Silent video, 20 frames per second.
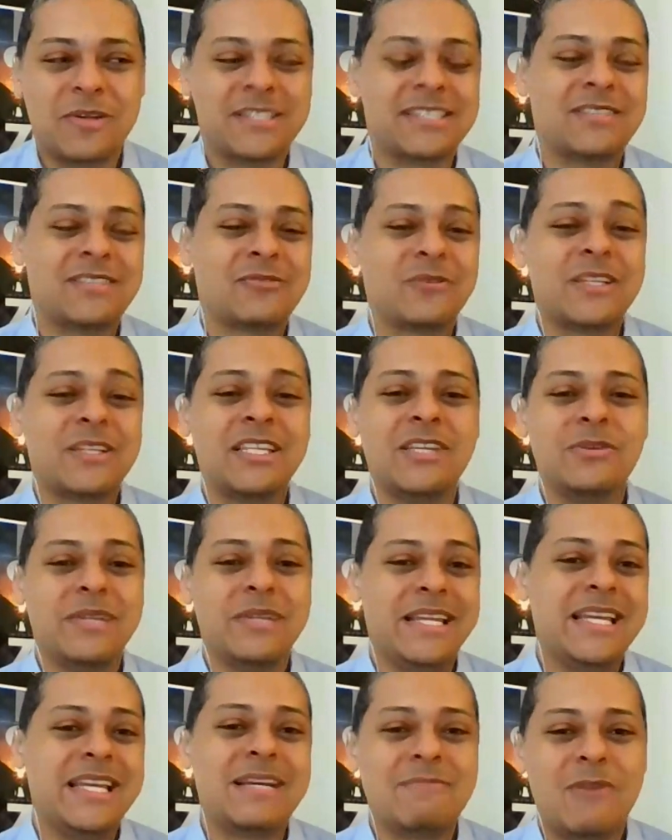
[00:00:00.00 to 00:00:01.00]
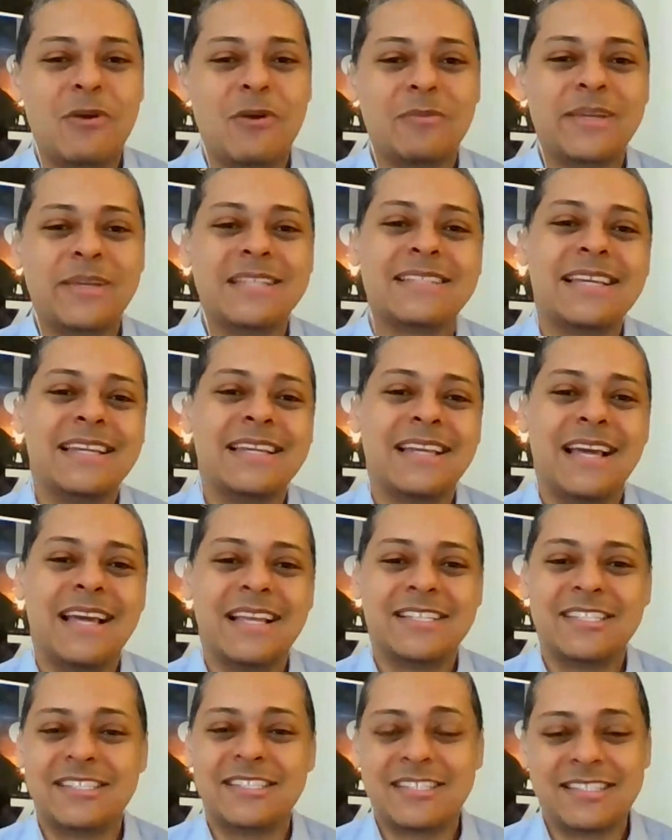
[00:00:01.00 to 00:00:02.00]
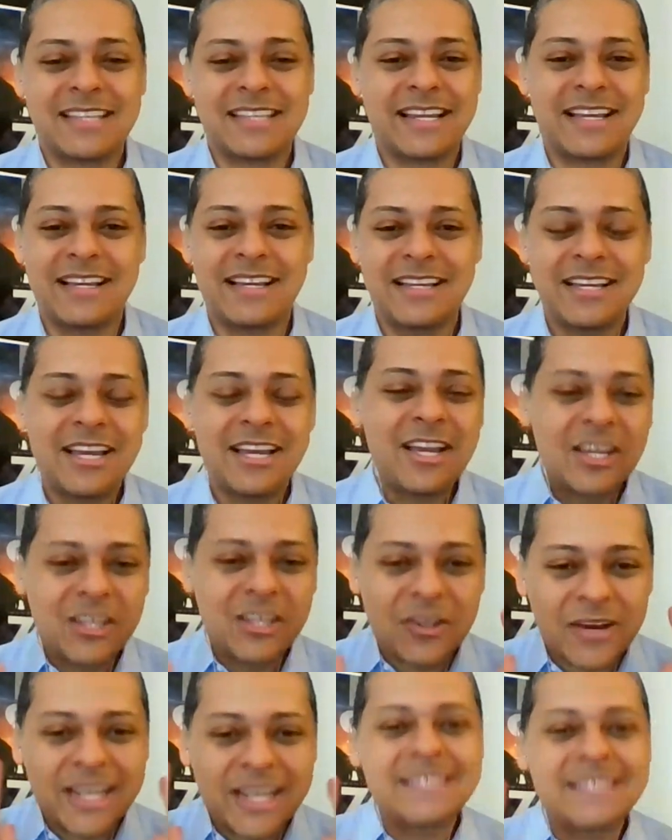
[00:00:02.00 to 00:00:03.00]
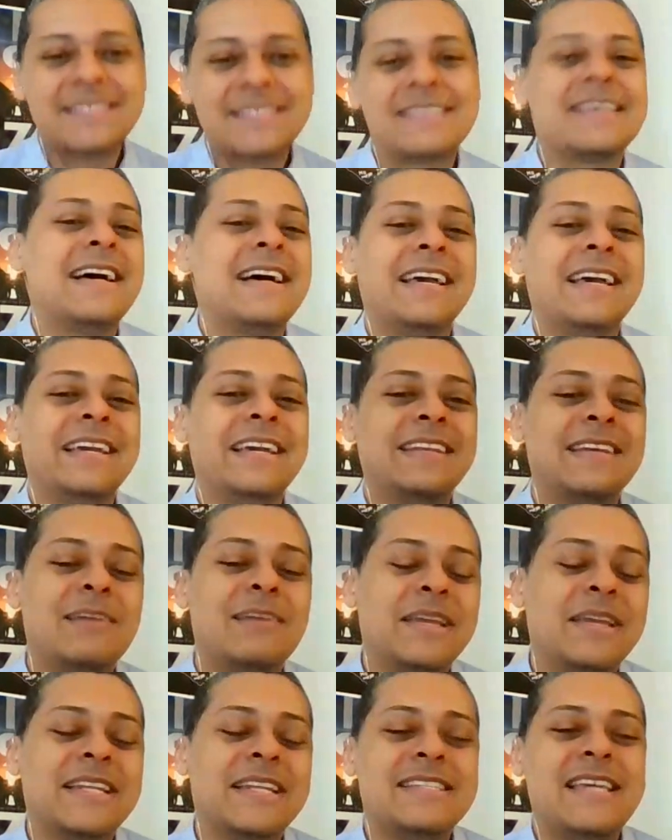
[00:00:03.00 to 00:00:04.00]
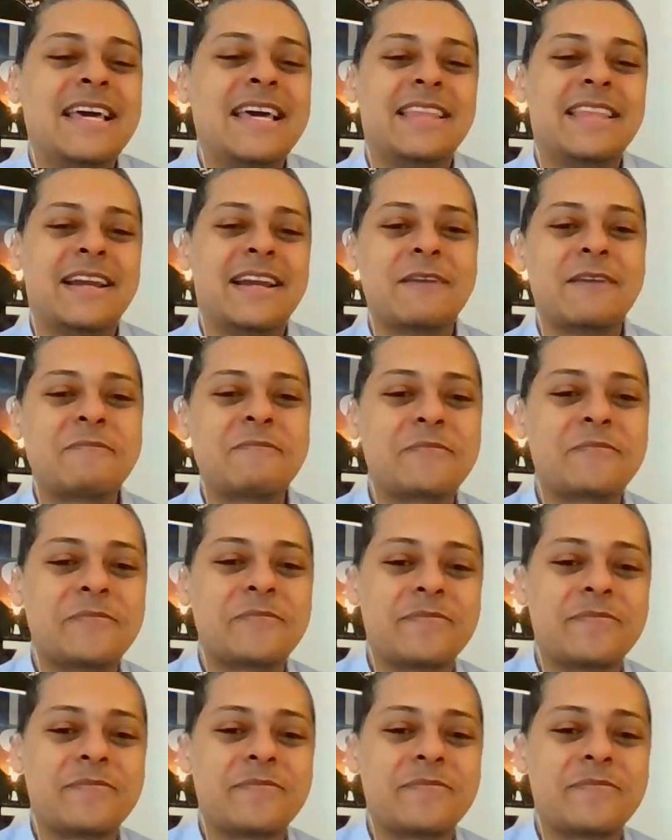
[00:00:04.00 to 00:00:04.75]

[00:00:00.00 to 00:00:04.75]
Because it's a really unique moment, and it's uh, just like yeah. a, you're inside Amina's head there.